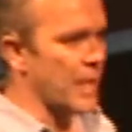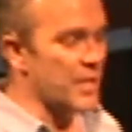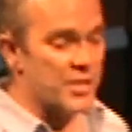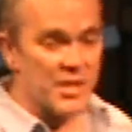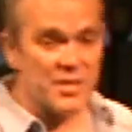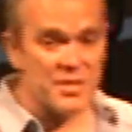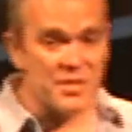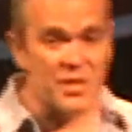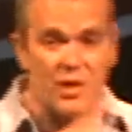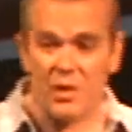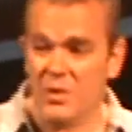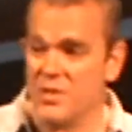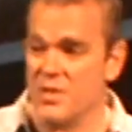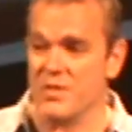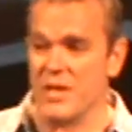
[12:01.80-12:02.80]
And Jesus
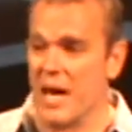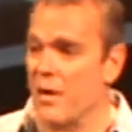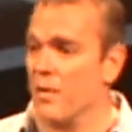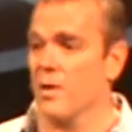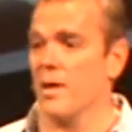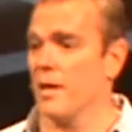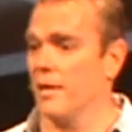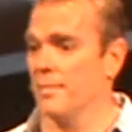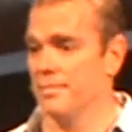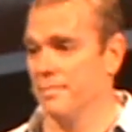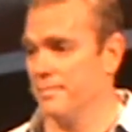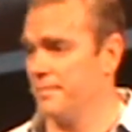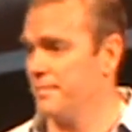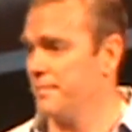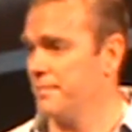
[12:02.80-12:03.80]
calls us out.
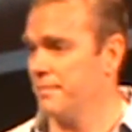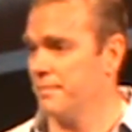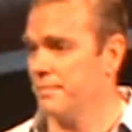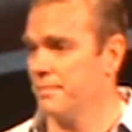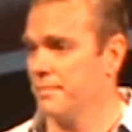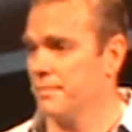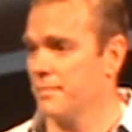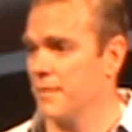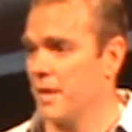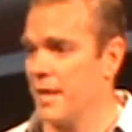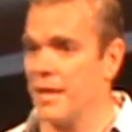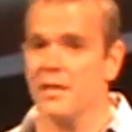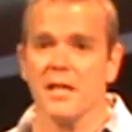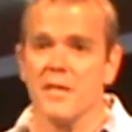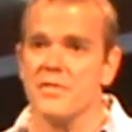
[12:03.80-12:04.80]

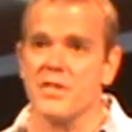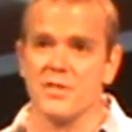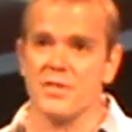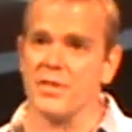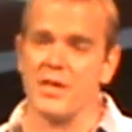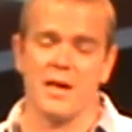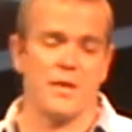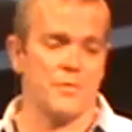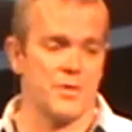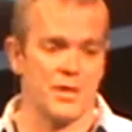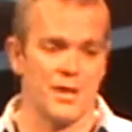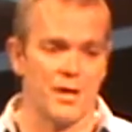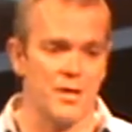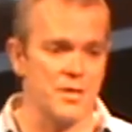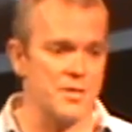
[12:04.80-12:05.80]
He loves us enough
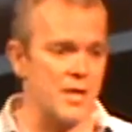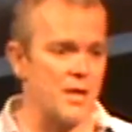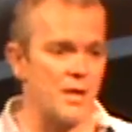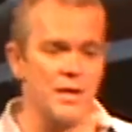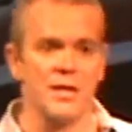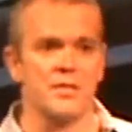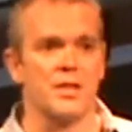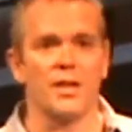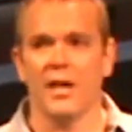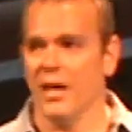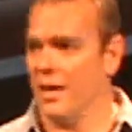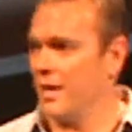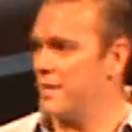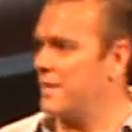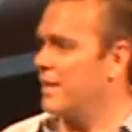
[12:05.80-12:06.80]
to call us out. Right?
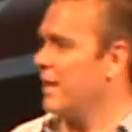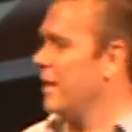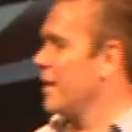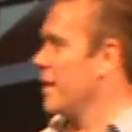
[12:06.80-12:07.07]
It's